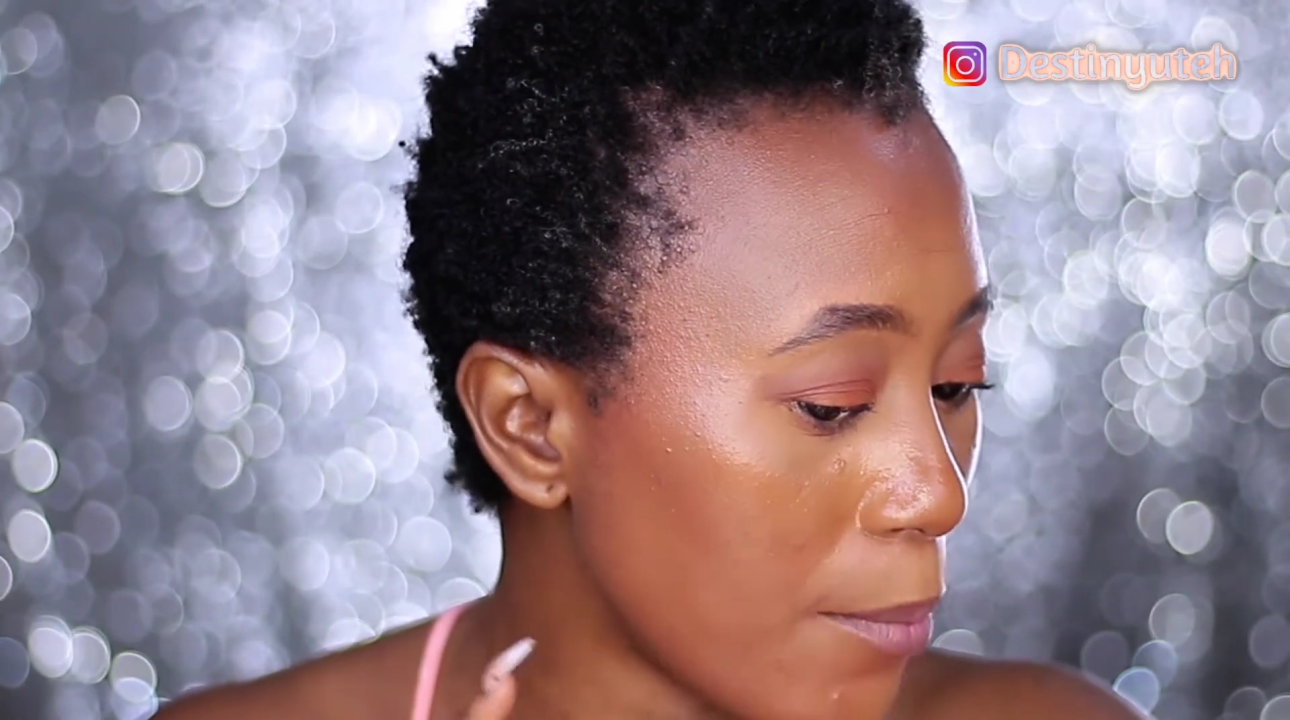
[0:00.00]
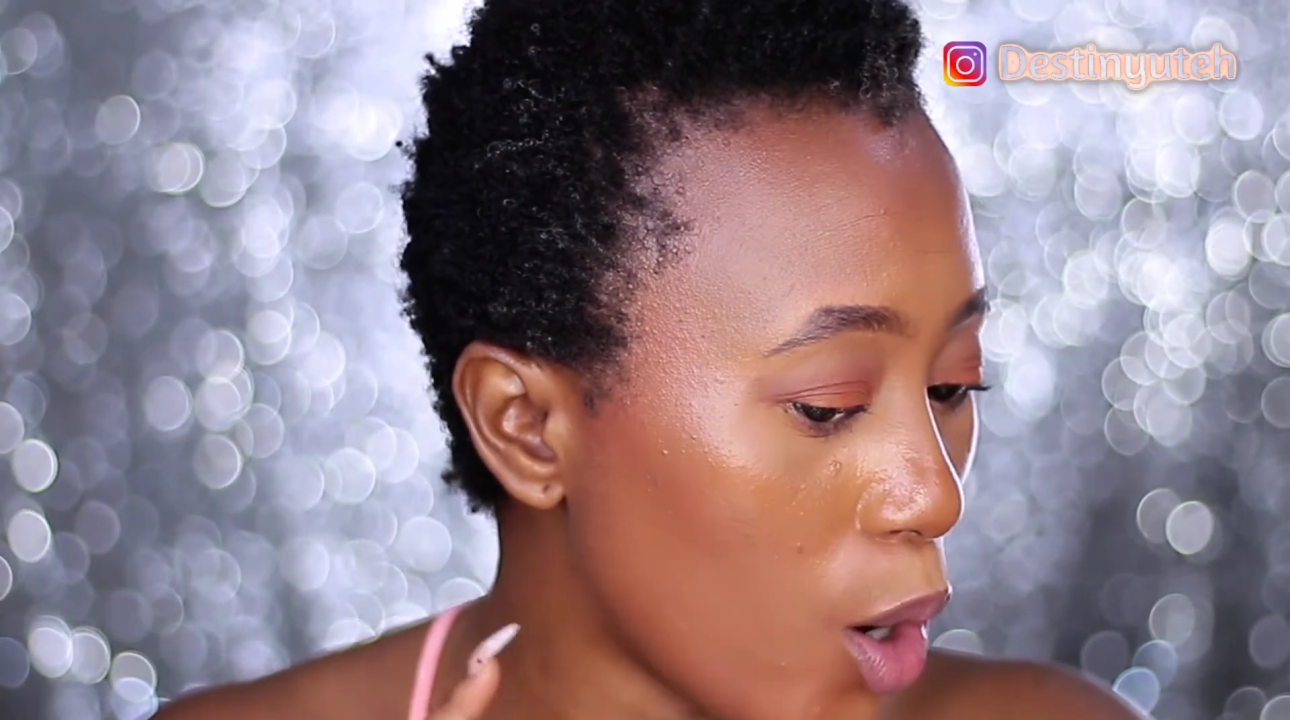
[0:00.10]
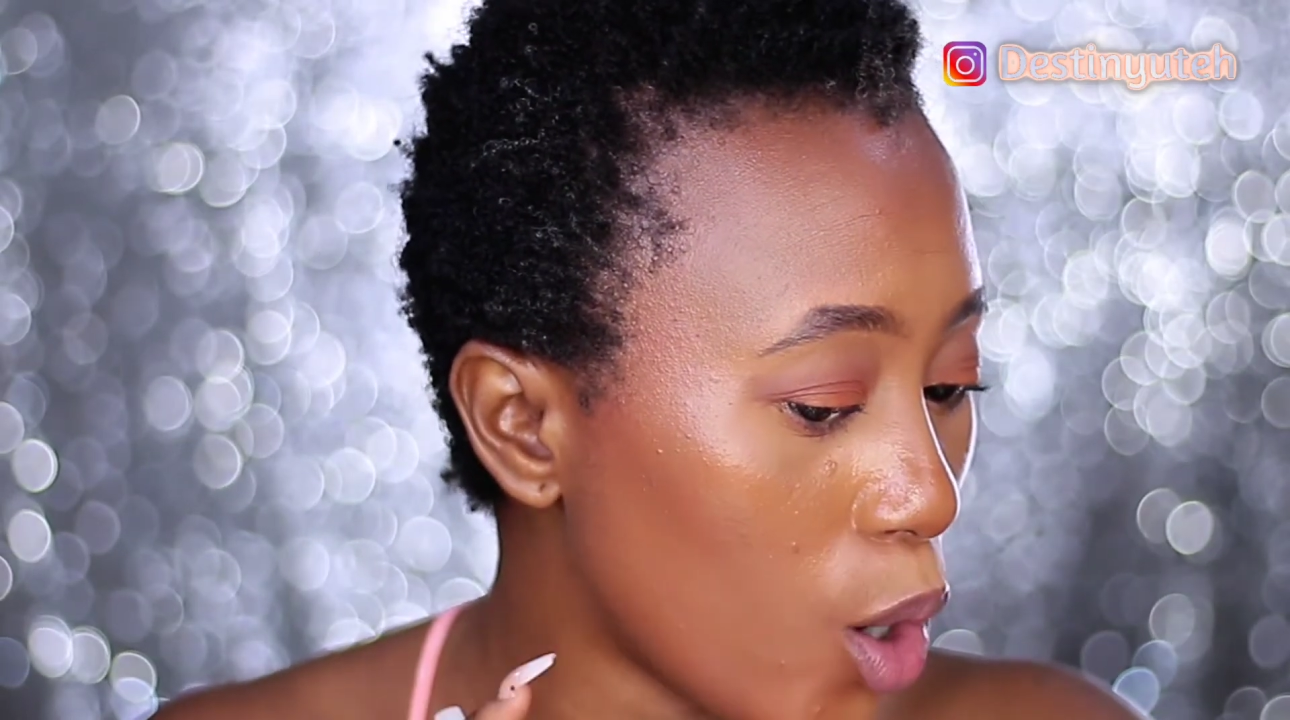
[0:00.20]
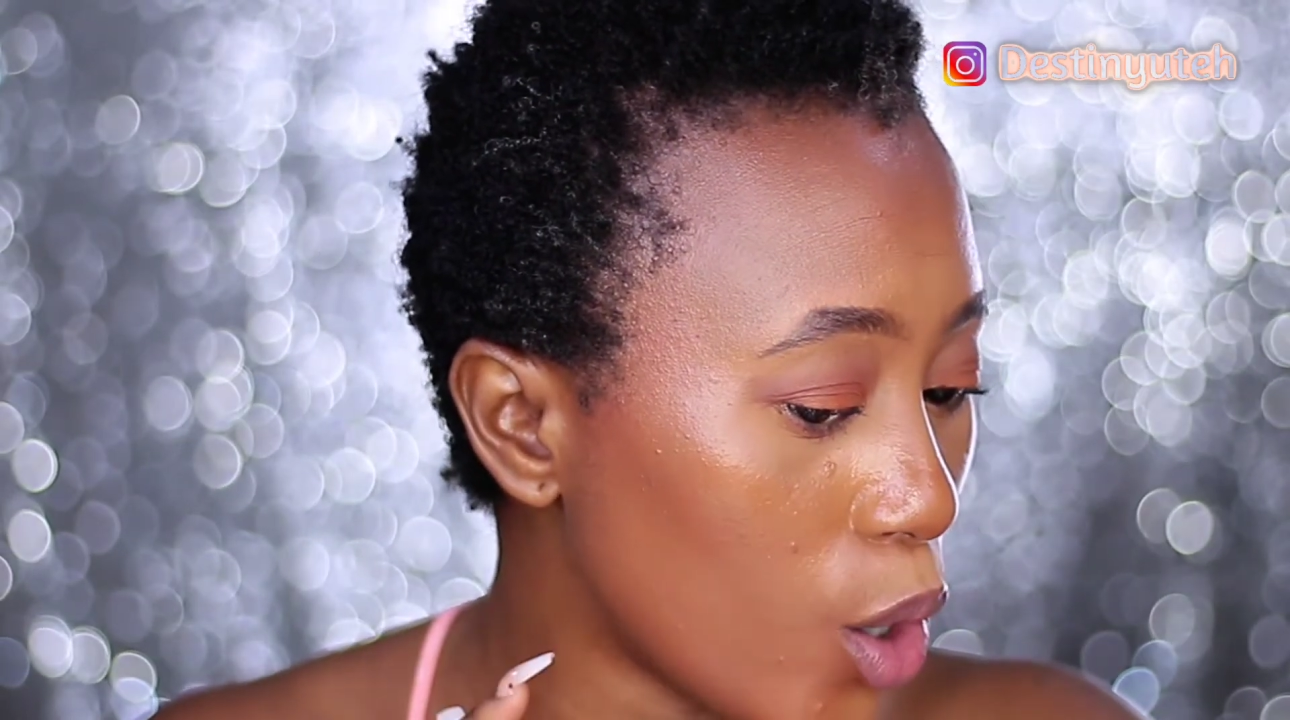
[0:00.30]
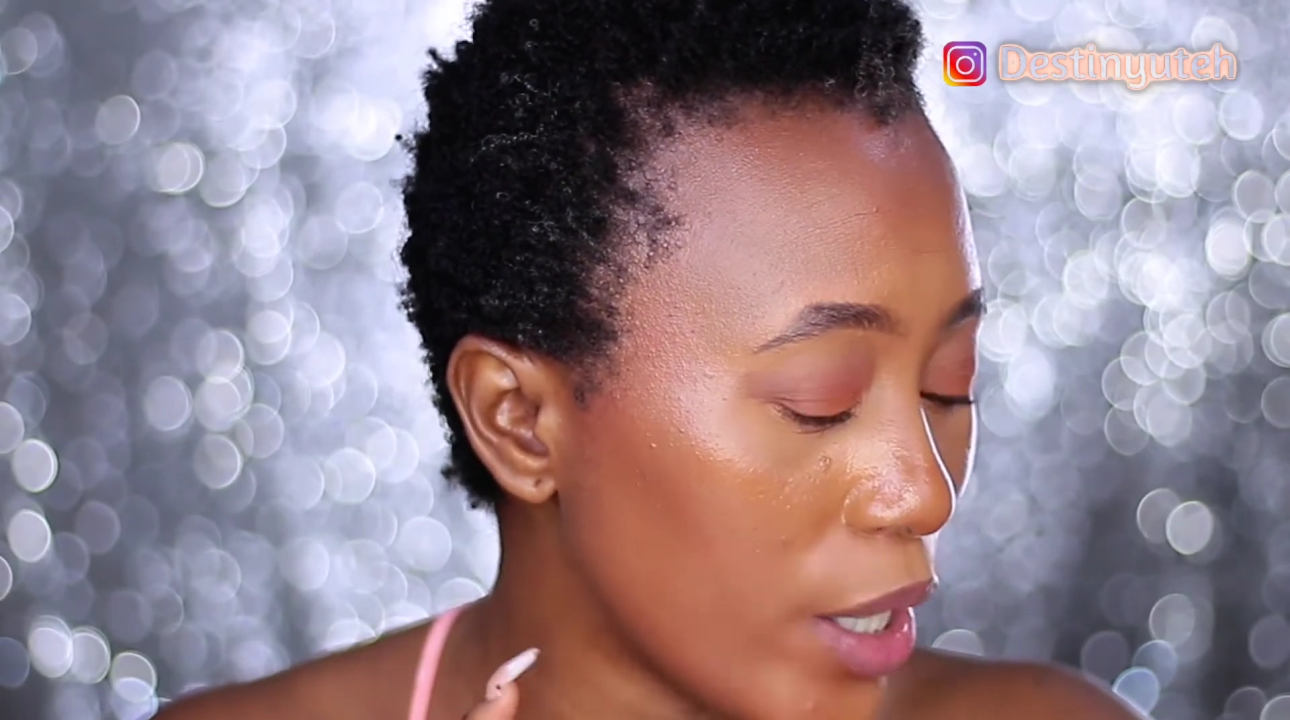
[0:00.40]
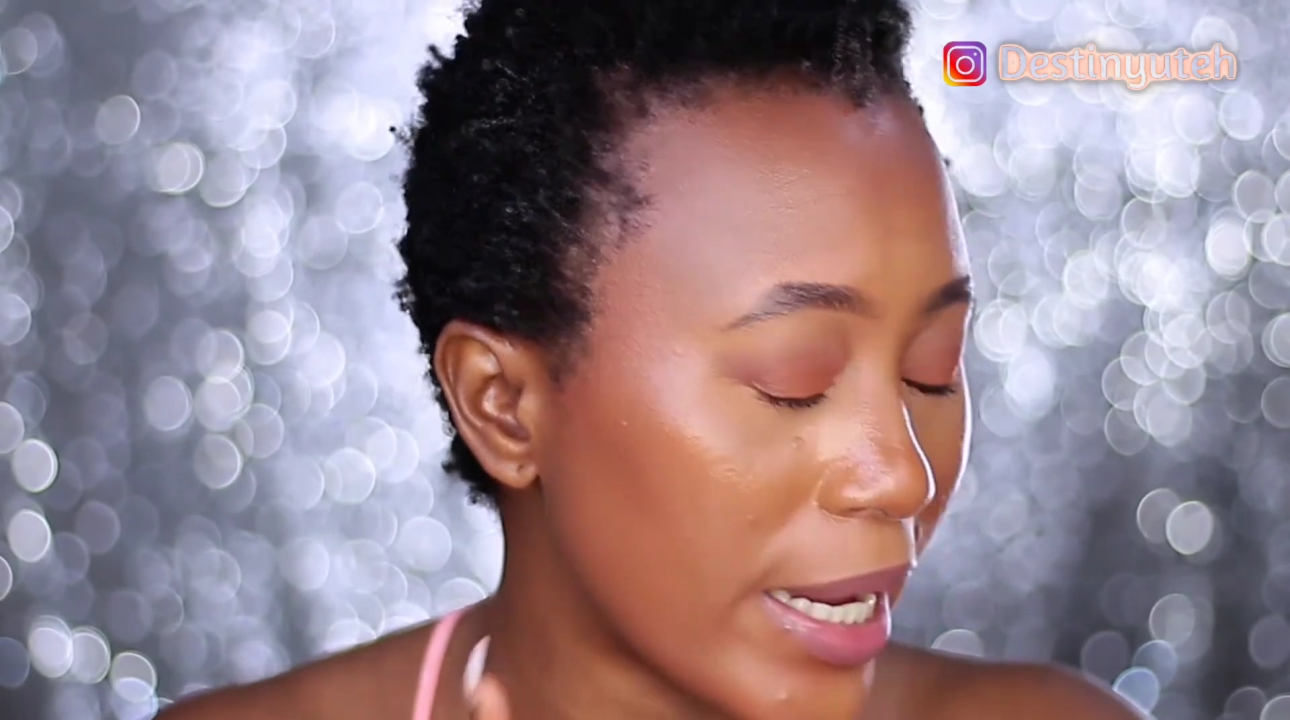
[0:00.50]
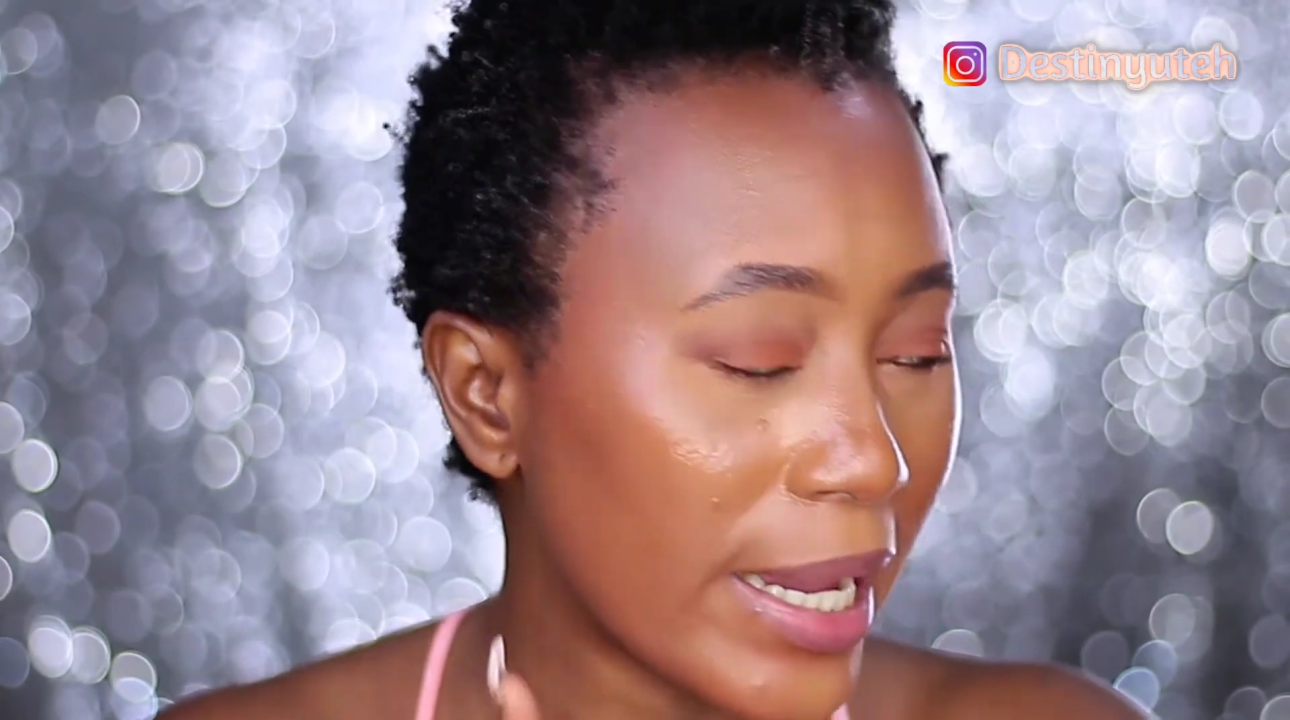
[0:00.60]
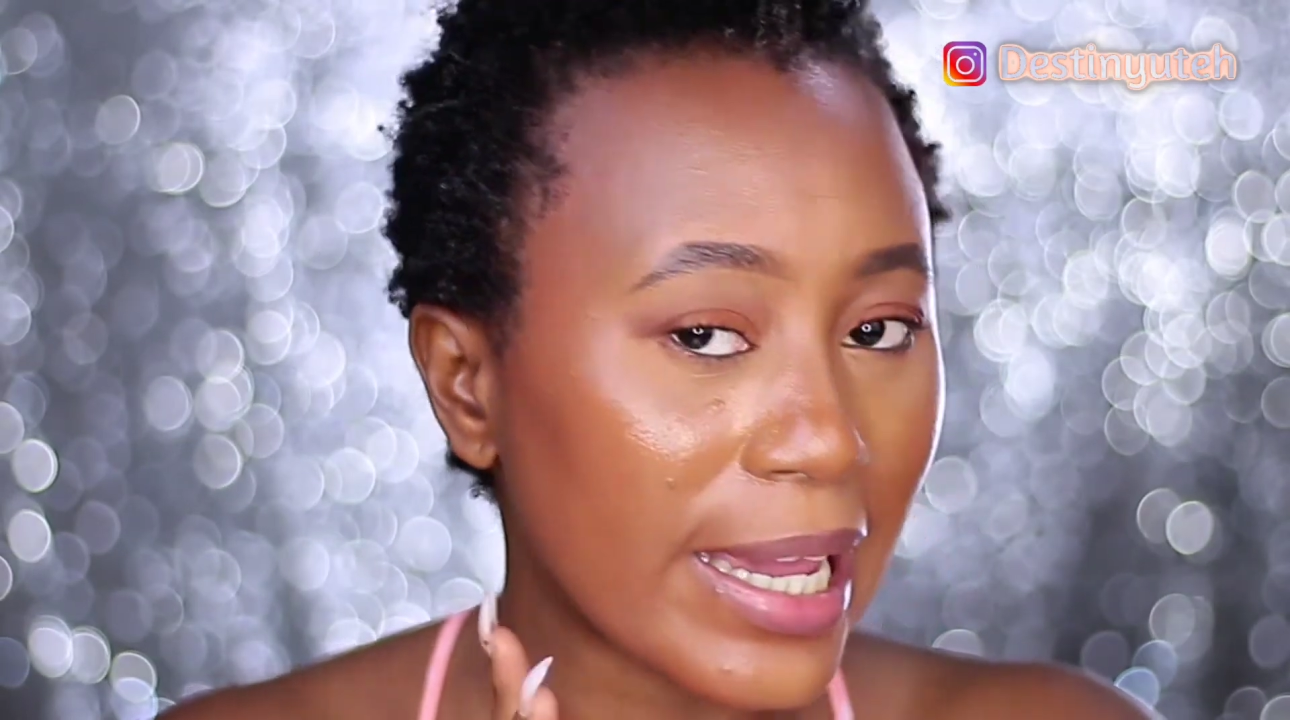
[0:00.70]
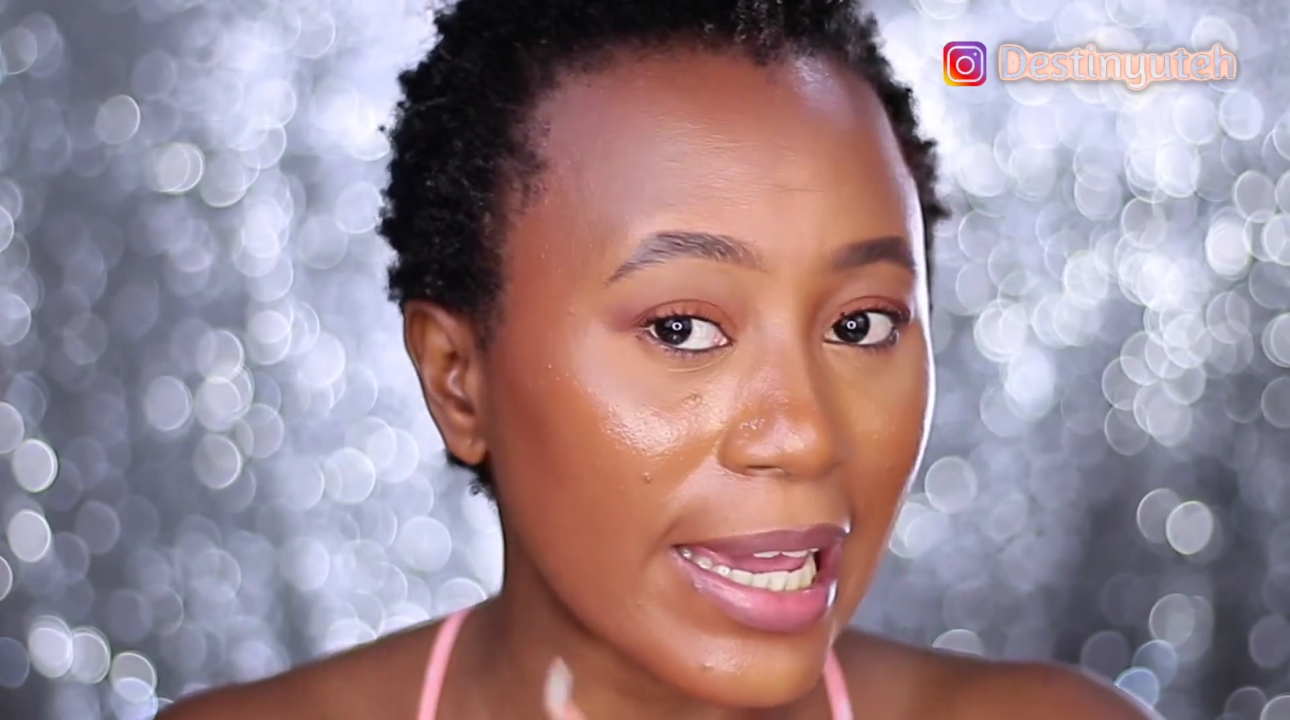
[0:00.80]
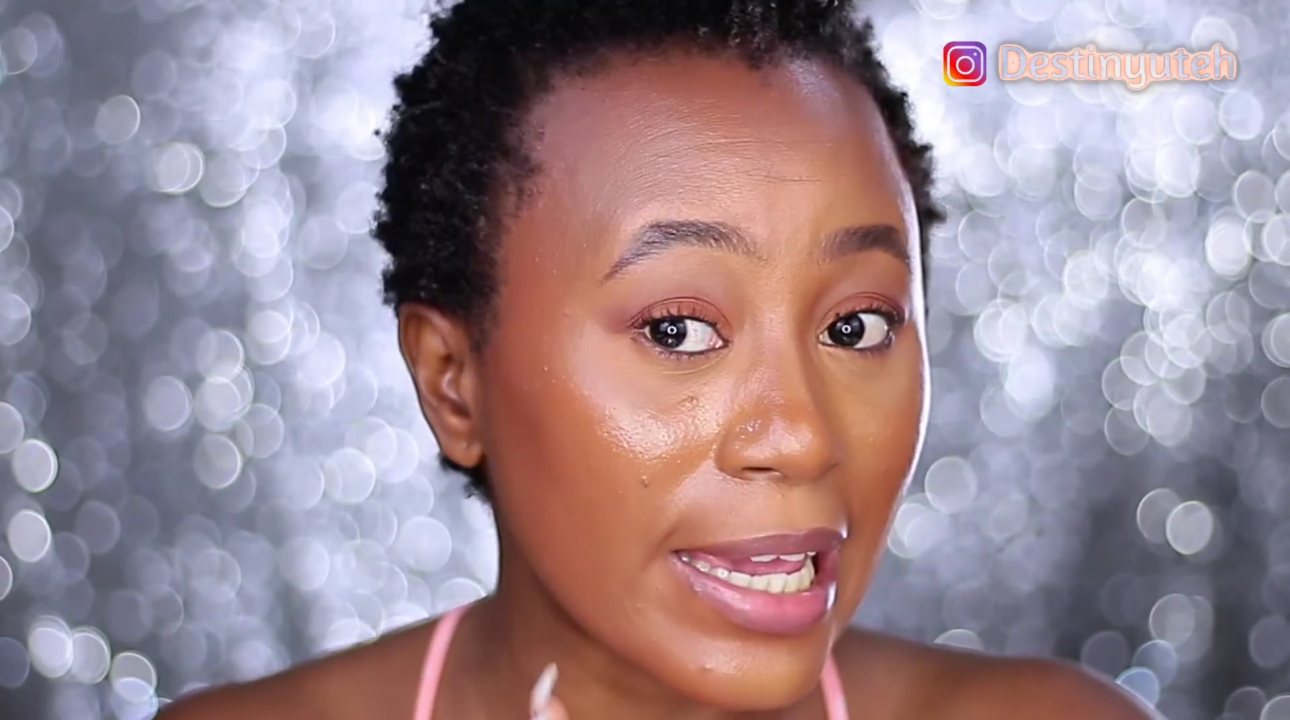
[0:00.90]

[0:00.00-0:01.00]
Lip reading: more oil,